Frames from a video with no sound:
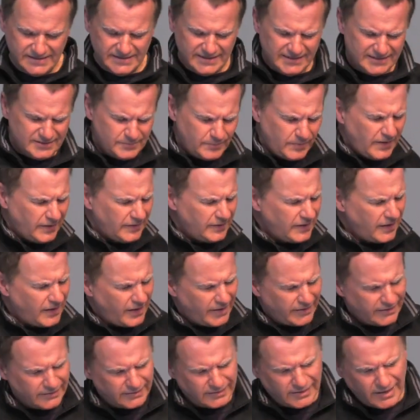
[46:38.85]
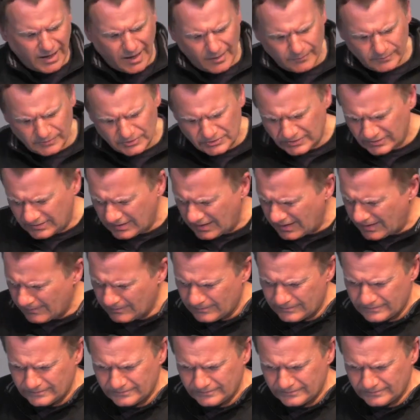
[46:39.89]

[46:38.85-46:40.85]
his bloodline comes to them.